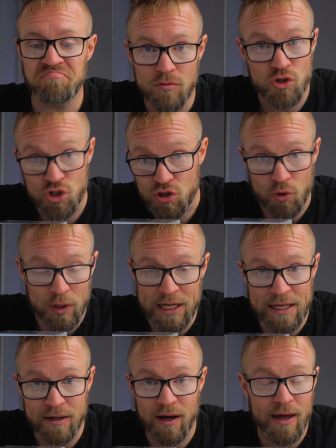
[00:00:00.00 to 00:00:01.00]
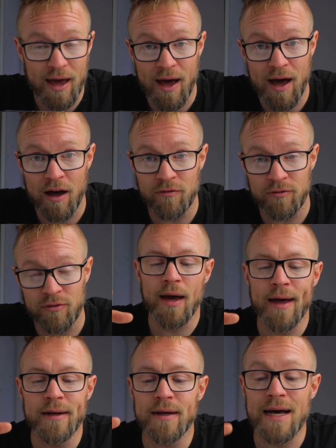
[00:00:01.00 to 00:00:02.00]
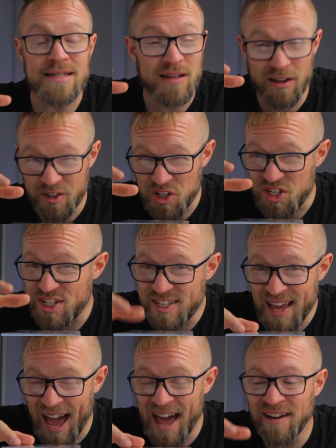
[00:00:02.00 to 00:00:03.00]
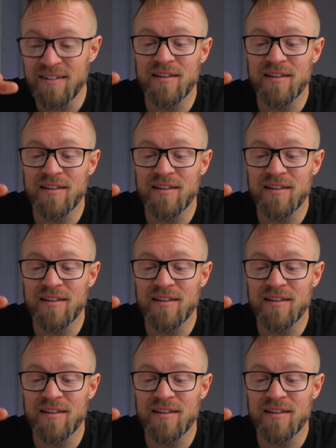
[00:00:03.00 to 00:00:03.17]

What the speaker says: screen I have. And as I understand,